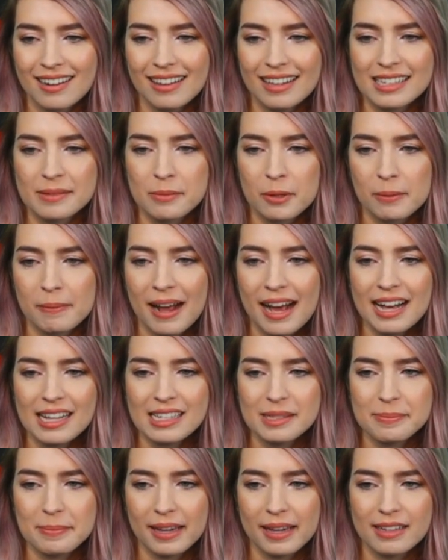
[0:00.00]
is more
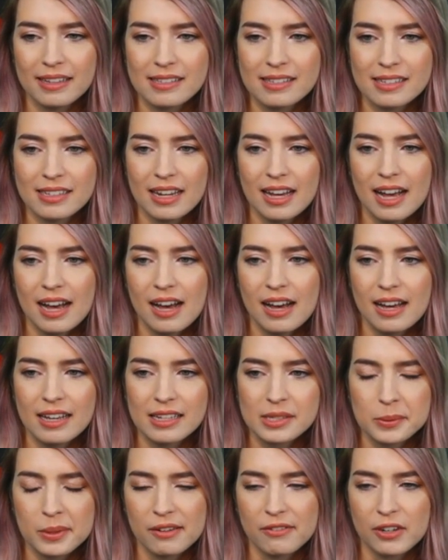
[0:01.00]
past-based,
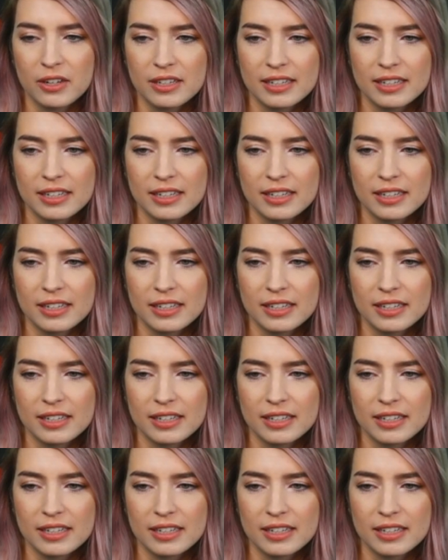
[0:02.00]
is what I've heard.